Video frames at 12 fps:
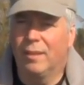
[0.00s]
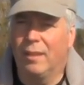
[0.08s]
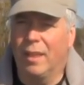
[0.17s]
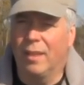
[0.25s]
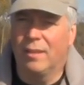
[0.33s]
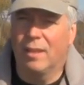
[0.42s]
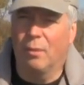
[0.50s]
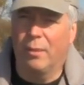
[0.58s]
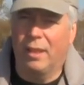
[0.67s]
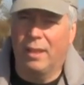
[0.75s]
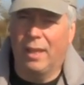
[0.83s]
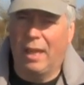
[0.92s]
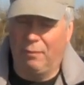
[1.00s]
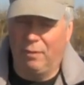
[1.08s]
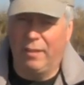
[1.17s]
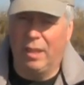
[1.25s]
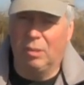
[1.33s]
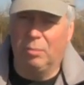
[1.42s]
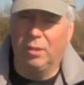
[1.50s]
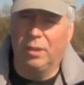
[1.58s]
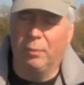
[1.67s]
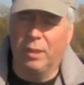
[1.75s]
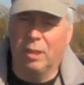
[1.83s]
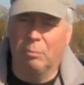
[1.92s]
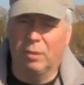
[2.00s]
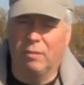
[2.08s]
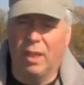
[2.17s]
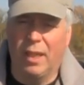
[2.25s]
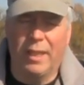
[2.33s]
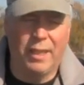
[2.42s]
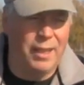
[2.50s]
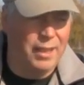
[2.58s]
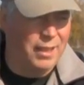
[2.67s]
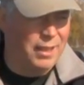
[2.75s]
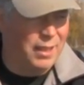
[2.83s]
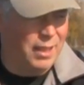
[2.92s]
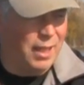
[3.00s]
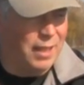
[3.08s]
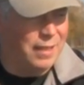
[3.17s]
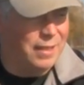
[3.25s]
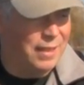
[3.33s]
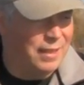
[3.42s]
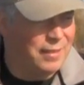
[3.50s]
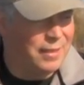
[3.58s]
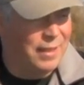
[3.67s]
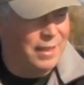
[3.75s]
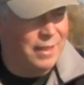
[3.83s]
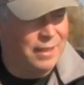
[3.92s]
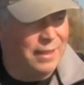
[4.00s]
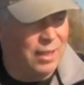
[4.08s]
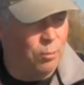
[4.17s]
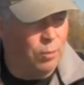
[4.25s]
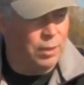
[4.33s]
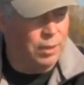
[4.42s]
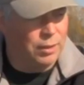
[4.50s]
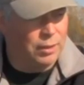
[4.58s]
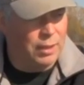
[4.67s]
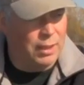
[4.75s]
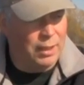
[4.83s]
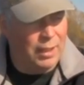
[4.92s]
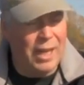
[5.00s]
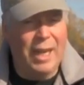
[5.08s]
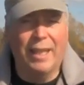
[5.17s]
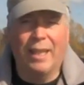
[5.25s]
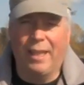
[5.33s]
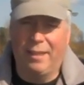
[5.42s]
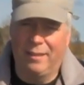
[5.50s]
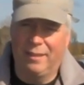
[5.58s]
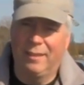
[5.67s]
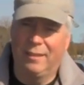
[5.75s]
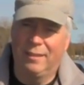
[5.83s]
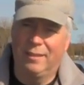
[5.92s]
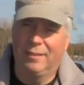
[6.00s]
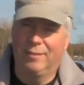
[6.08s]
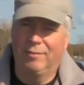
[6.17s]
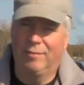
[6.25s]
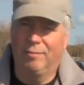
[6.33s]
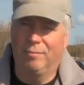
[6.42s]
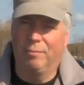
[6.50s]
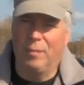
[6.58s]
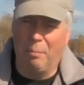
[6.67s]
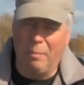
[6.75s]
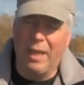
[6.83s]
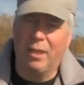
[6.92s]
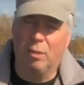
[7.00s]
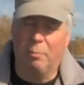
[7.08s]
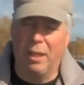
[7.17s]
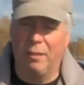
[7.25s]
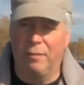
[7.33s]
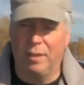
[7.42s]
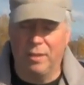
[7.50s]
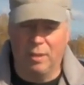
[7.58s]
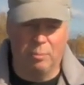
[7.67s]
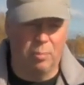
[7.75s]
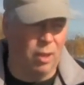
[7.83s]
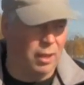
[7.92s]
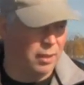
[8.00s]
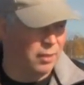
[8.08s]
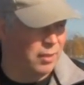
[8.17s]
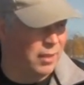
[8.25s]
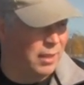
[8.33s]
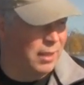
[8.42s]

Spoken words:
that we have available that we can provide on a disc that will highlight the medical benefits of the products.